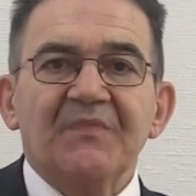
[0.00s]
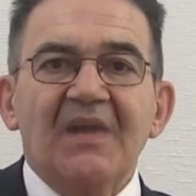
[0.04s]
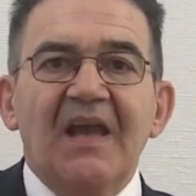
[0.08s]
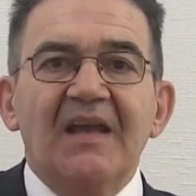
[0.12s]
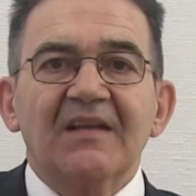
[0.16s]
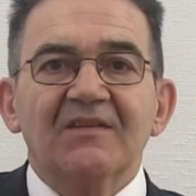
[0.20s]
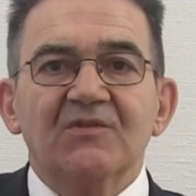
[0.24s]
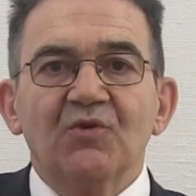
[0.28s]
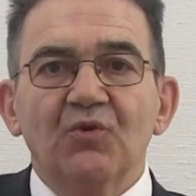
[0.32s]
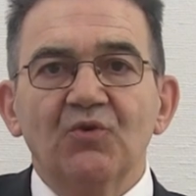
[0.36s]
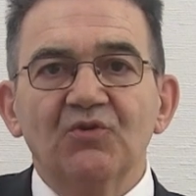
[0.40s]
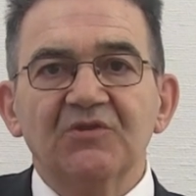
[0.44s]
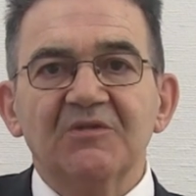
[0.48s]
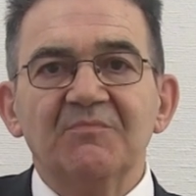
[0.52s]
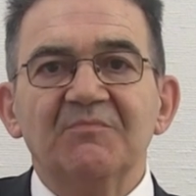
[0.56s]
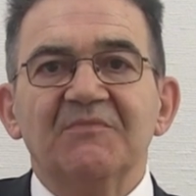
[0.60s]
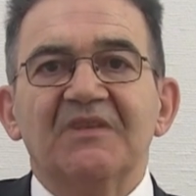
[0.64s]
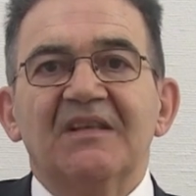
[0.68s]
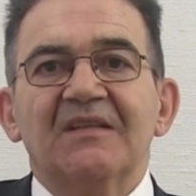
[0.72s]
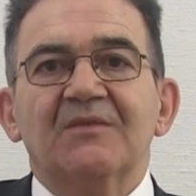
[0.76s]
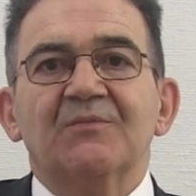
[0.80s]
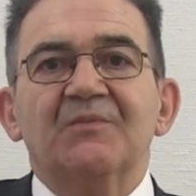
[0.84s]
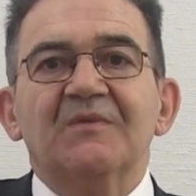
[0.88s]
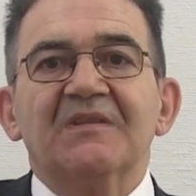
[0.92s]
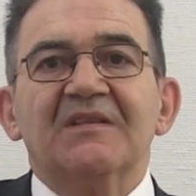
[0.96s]
I told him
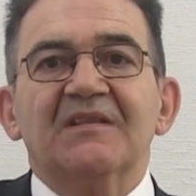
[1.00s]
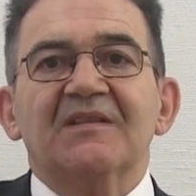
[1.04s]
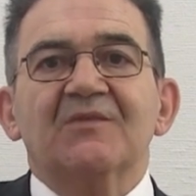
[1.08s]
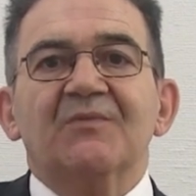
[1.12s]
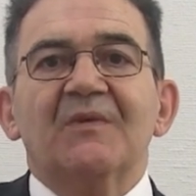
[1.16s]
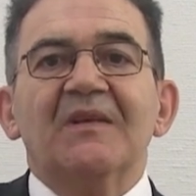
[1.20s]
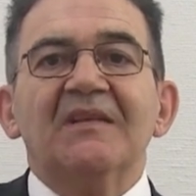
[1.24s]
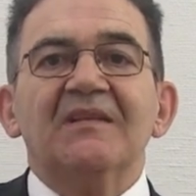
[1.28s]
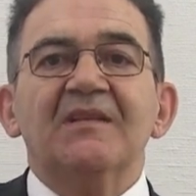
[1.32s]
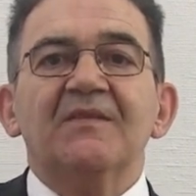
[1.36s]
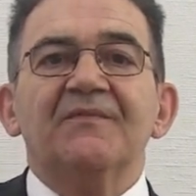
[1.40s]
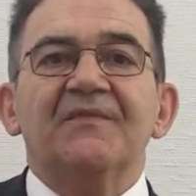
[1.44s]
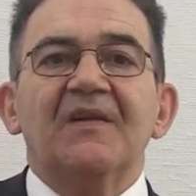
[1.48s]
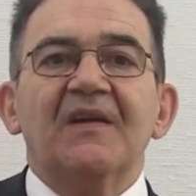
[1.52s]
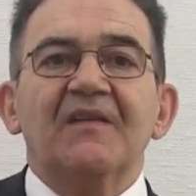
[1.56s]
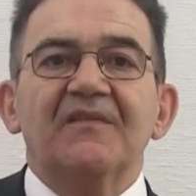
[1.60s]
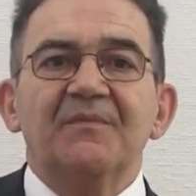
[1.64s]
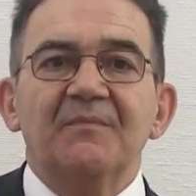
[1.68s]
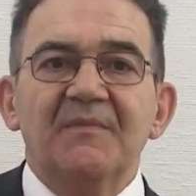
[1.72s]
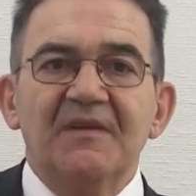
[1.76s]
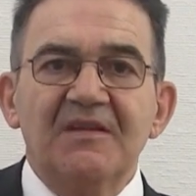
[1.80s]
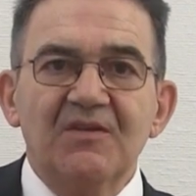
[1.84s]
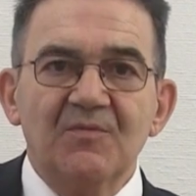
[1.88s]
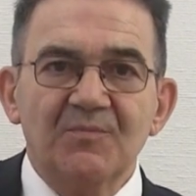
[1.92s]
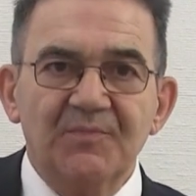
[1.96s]
that with a
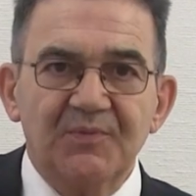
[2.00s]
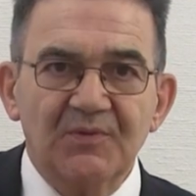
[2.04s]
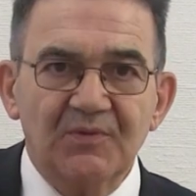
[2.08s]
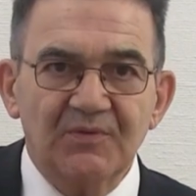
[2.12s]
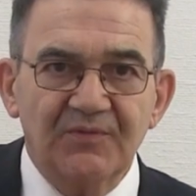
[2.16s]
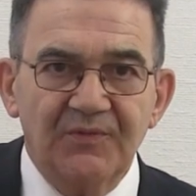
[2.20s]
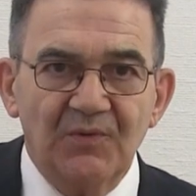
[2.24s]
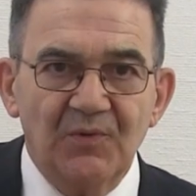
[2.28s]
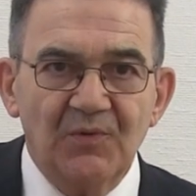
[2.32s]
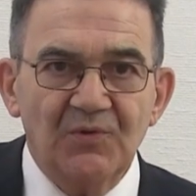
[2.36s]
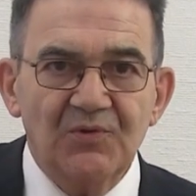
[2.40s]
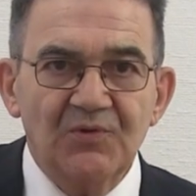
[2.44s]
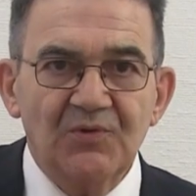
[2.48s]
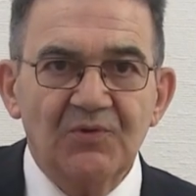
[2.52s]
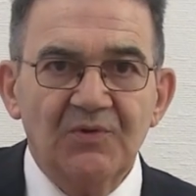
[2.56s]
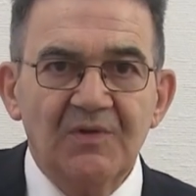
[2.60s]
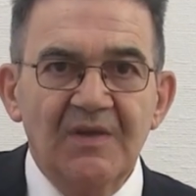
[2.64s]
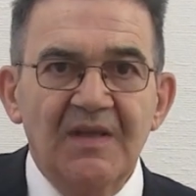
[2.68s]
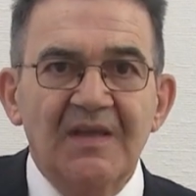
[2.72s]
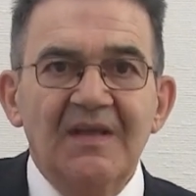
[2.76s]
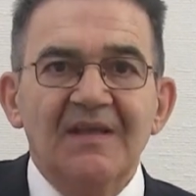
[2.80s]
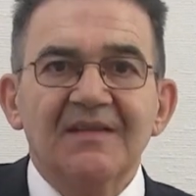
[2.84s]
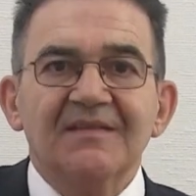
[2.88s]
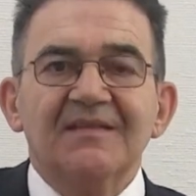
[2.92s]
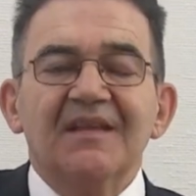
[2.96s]
25 million portfolio,
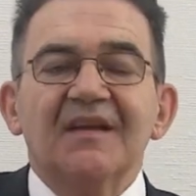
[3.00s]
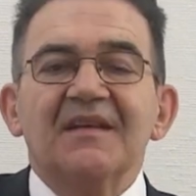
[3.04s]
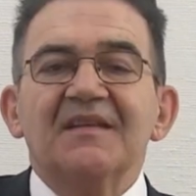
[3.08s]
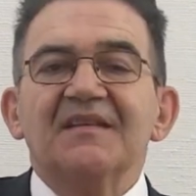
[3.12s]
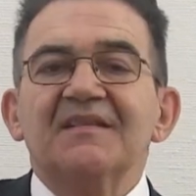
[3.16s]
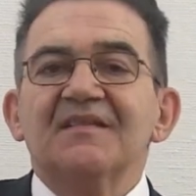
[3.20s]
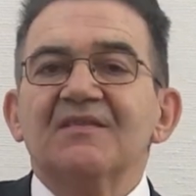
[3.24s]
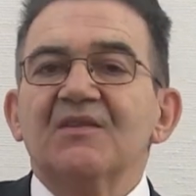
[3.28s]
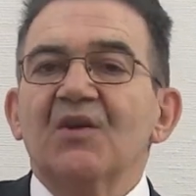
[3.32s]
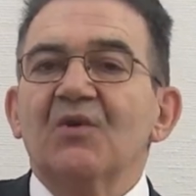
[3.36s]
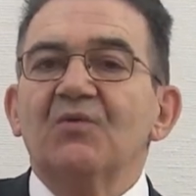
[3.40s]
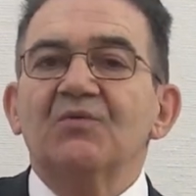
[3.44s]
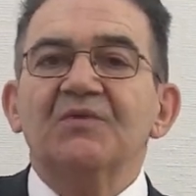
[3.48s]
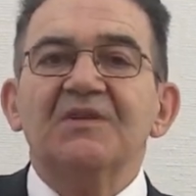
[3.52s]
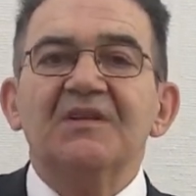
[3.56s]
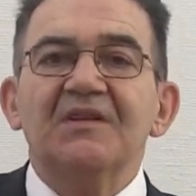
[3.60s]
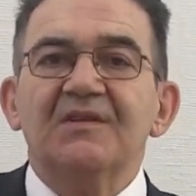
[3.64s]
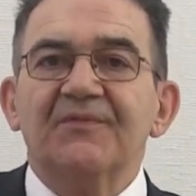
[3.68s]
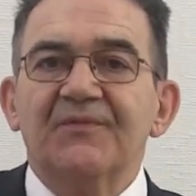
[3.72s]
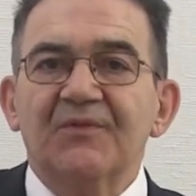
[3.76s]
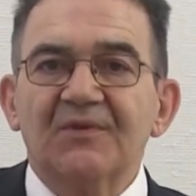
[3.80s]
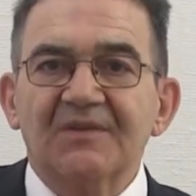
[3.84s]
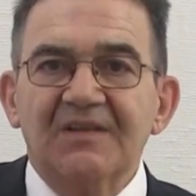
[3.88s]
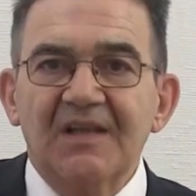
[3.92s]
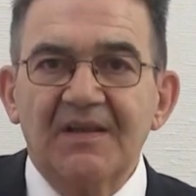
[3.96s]
there is no
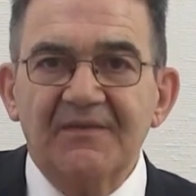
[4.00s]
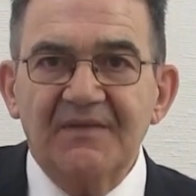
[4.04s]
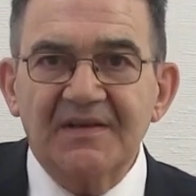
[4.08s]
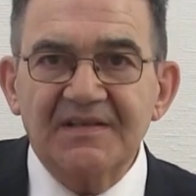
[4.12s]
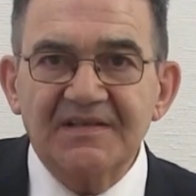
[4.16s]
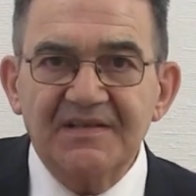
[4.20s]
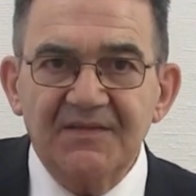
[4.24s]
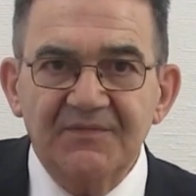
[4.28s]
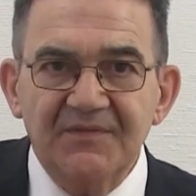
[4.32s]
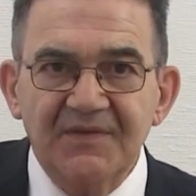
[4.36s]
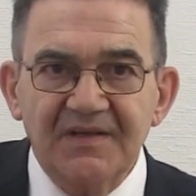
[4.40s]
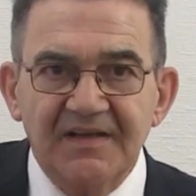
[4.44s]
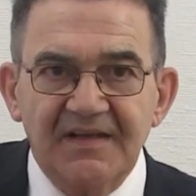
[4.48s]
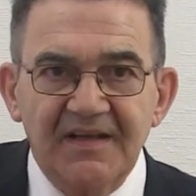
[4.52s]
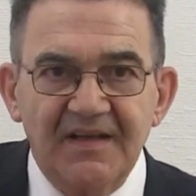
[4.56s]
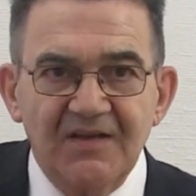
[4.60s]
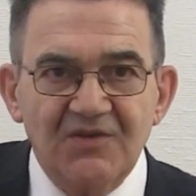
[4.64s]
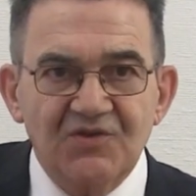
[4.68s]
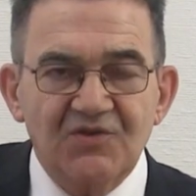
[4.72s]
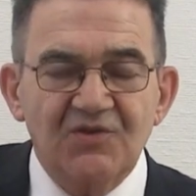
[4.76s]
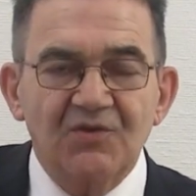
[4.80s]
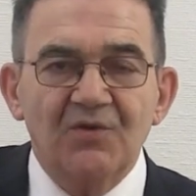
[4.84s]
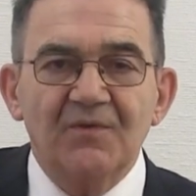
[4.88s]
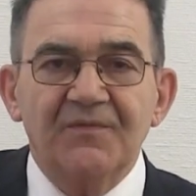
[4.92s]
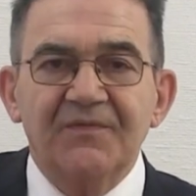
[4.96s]
need for
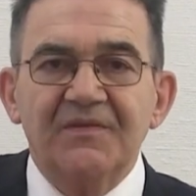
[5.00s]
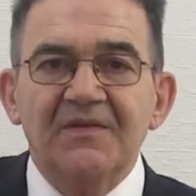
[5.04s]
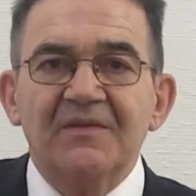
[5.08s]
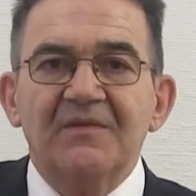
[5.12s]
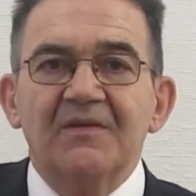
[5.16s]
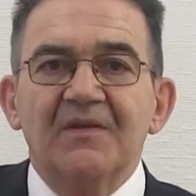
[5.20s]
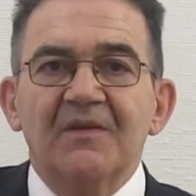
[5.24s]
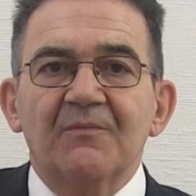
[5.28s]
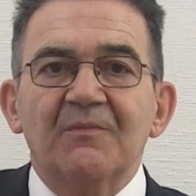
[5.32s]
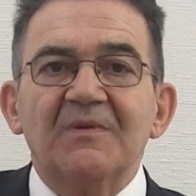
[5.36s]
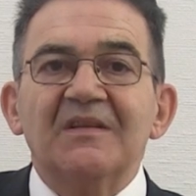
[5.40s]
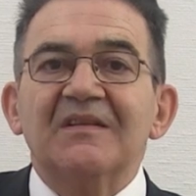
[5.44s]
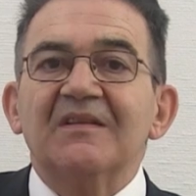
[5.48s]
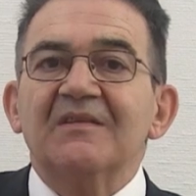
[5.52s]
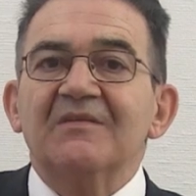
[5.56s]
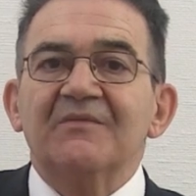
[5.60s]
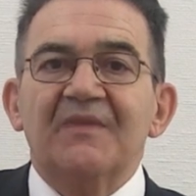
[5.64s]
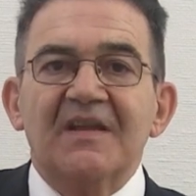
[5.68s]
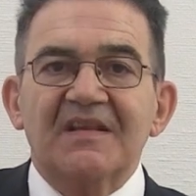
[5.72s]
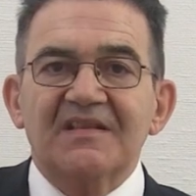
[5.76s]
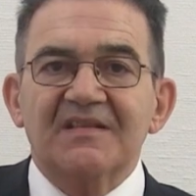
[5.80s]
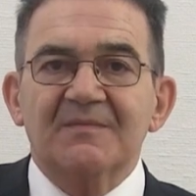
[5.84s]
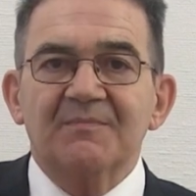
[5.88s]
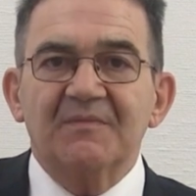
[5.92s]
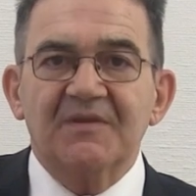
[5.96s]
diversification with
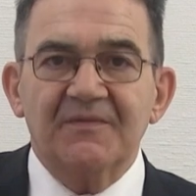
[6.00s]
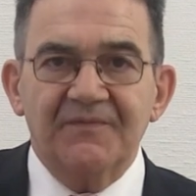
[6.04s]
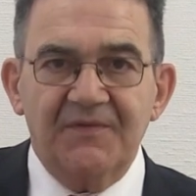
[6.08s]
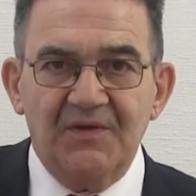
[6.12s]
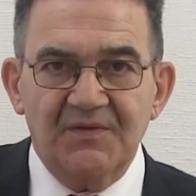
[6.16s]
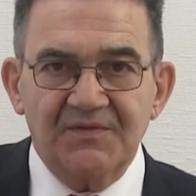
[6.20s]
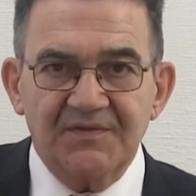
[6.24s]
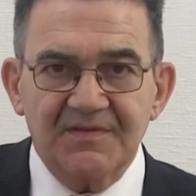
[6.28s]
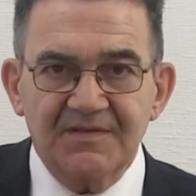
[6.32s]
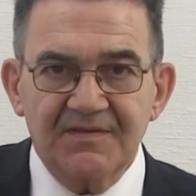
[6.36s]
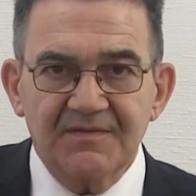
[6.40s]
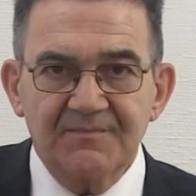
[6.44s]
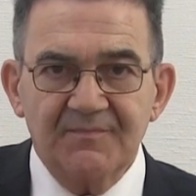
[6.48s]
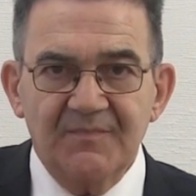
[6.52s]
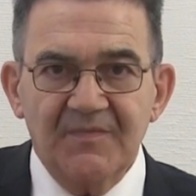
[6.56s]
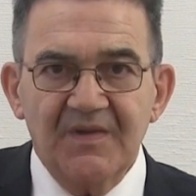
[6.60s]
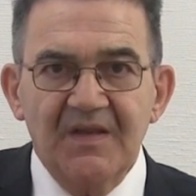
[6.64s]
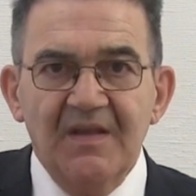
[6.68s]
investment funds.